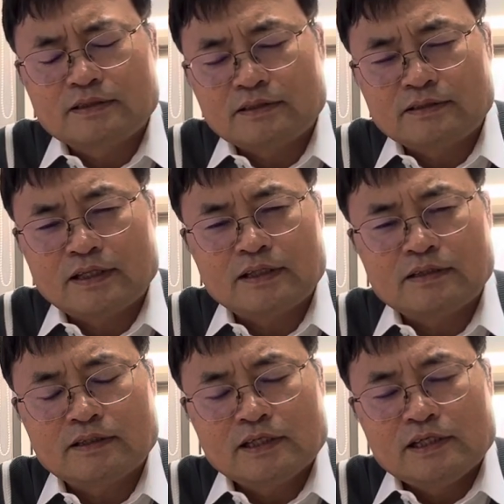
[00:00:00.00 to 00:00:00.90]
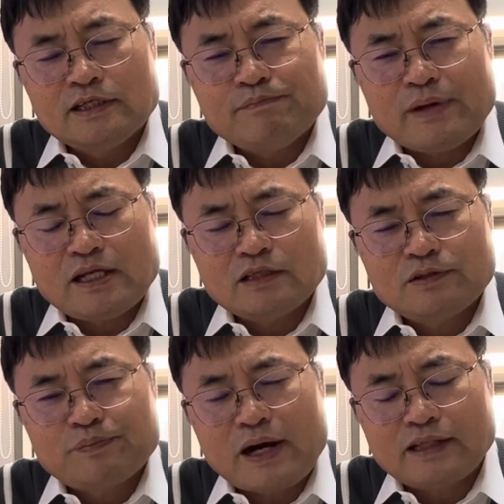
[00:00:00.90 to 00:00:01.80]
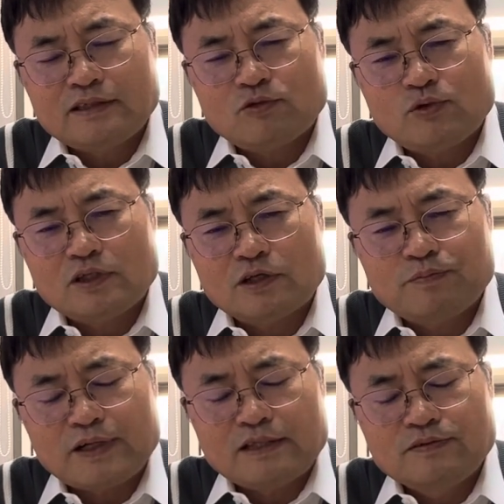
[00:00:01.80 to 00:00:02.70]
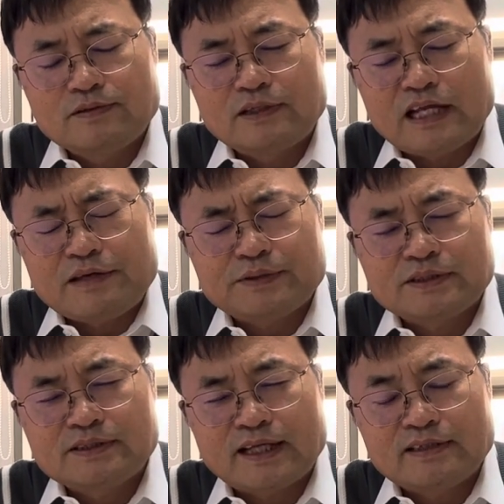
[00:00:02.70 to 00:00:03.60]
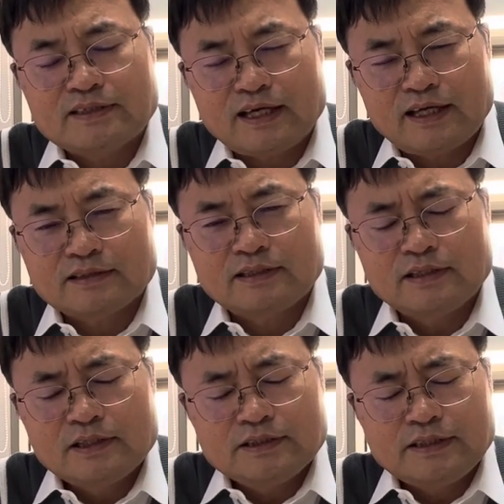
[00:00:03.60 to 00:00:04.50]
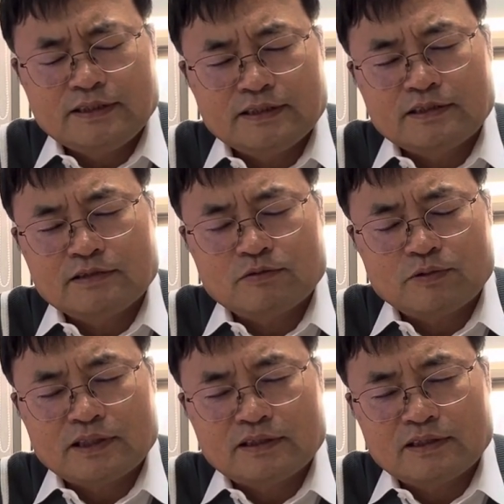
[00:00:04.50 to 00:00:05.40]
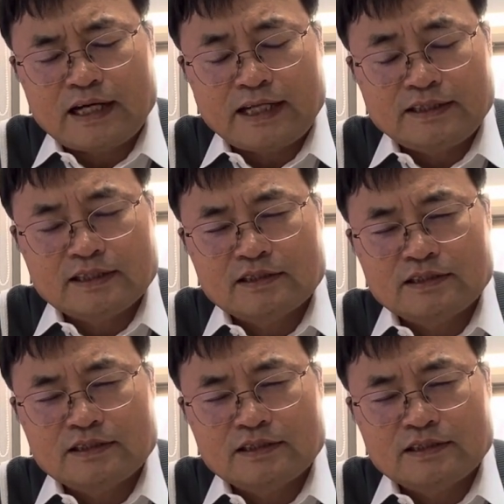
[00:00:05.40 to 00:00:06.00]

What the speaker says: Then invalid part will apply to the Labor Standard Act. This is what the article